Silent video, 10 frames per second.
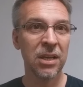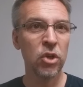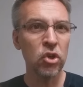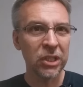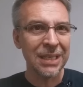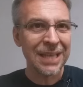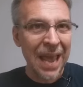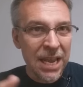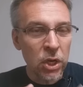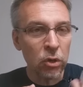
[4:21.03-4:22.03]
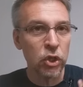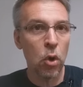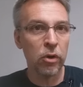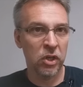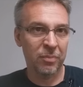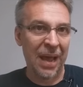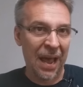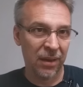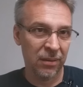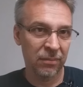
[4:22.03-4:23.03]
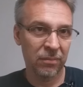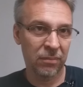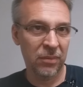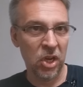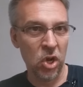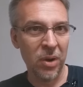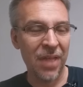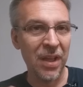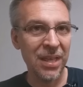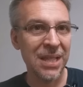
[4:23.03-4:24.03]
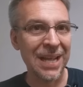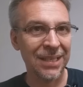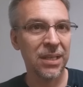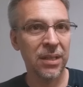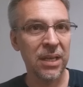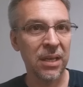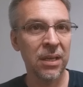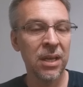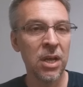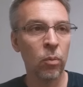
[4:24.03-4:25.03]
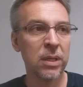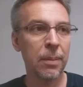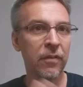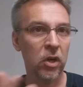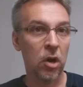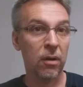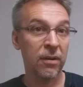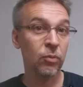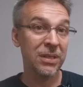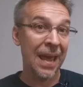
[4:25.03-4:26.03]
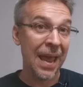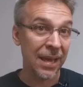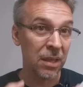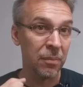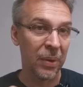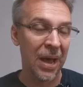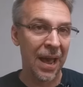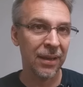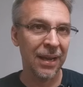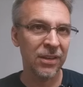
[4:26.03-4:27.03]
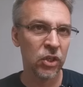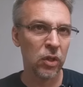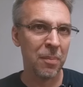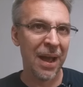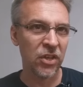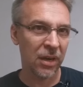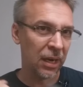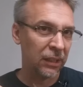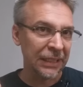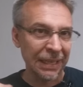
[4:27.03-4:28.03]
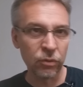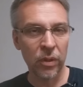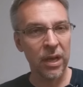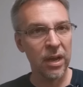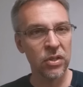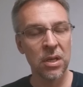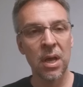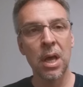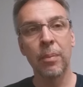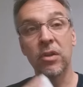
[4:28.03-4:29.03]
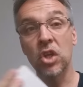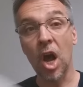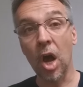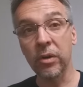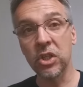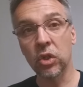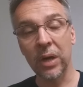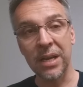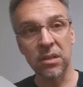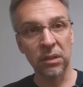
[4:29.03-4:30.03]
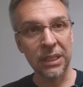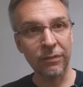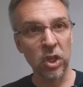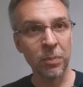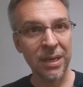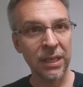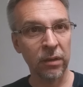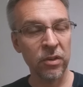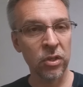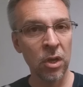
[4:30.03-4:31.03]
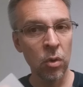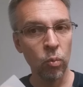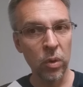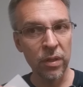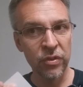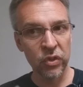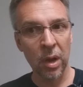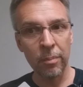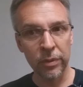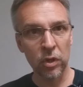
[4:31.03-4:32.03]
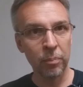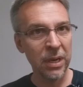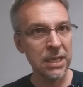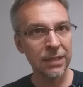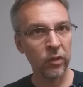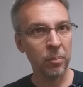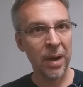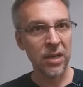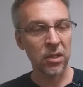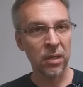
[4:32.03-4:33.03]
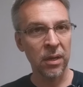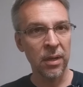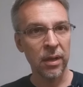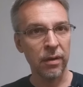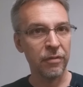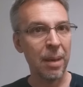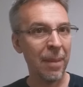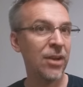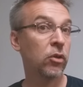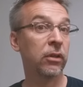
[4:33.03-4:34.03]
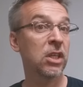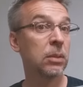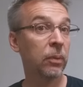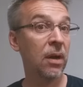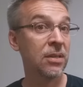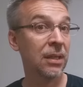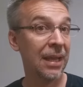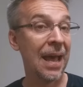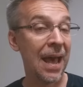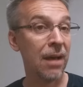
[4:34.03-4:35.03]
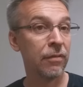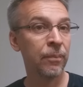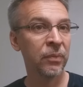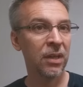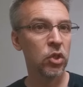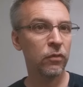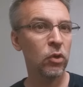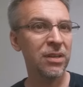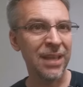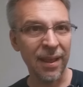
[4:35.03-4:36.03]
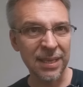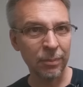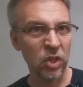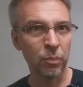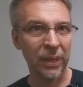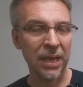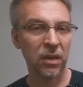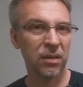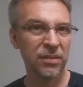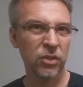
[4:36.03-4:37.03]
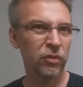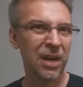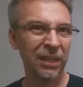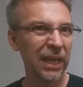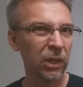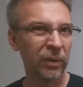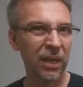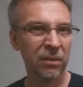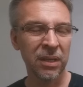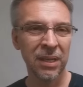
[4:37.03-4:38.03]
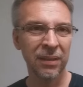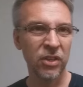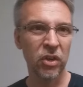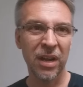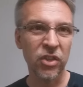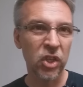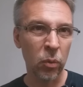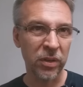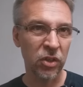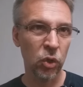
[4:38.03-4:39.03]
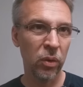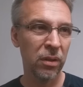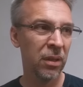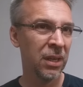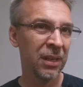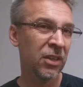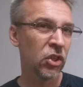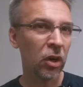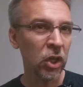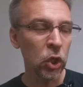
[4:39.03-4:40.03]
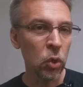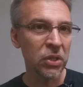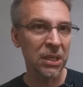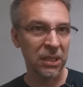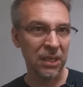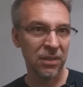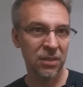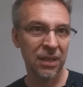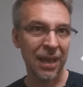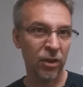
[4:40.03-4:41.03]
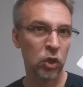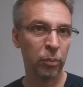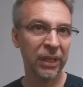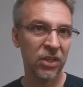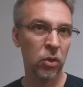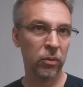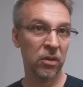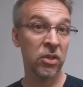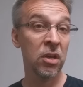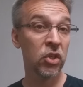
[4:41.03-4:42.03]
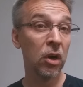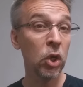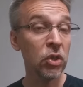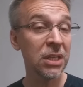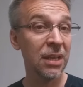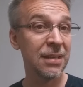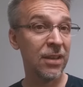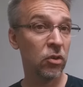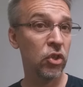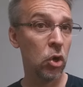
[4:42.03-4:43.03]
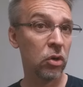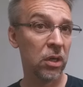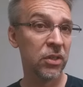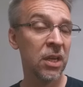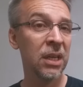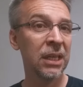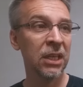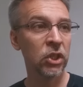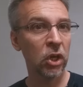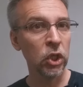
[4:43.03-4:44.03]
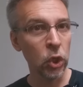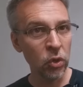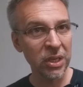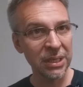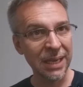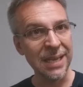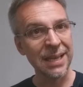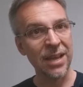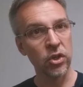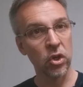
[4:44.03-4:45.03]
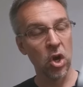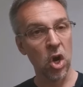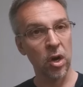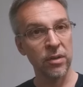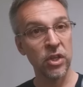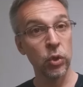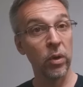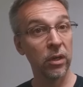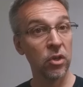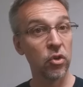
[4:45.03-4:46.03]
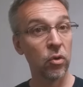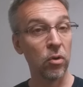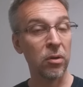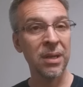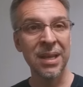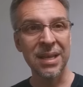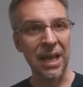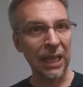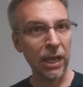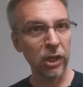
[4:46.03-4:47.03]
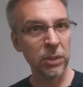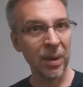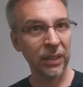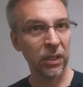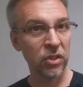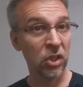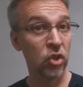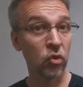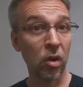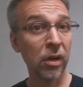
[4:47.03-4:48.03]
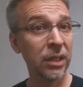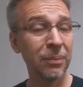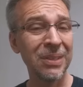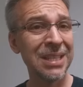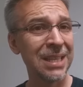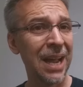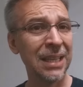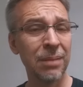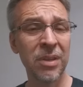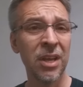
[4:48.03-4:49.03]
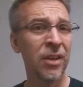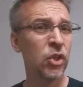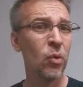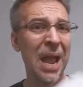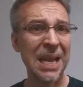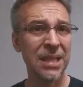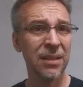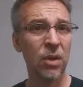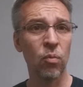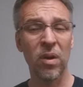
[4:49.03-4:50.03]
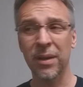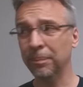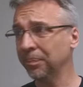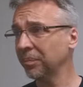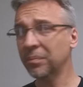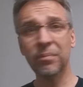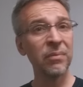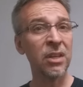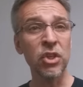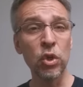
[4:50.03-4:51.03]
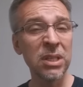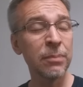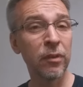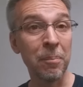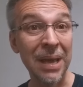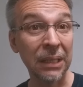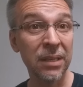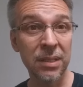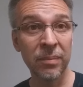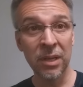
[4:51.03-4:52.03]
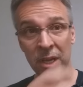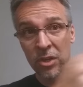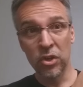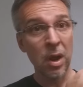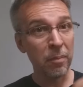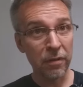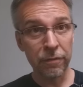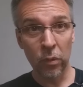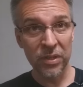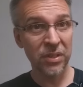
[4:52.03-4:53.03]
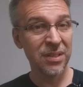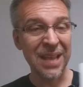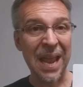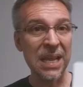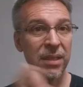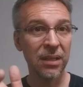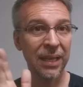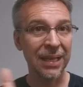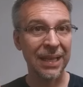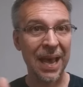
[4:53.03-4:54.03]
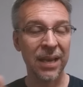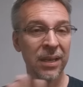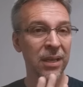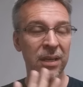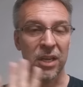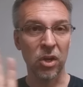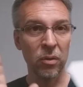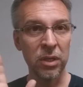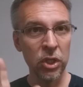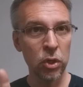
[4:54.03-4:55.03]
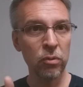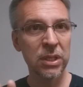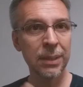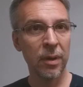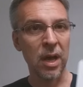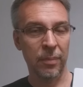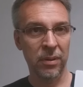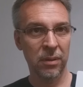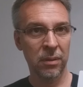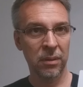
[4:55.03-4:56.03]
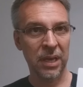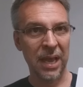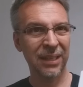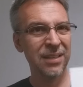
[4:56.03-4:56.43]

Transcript: You usually take your jokers back, you know, and I think that's the thing. With some of our cards, we take them back, and so the magic kind of leaves with us, but it's always great to leave your spectators with some little piece of reminder of that magical experience that they have. And so if you can take some of these blank cards that you've got lying around that you're not sure what to do with, start using these as your placeholders. Start using these as your jokers. Start using these as your cards that you want to control. Allow your spectators to draw on them, sign them, do anything they want. Use them for mentalism, number forces, anything like that. You know, use them up, okay?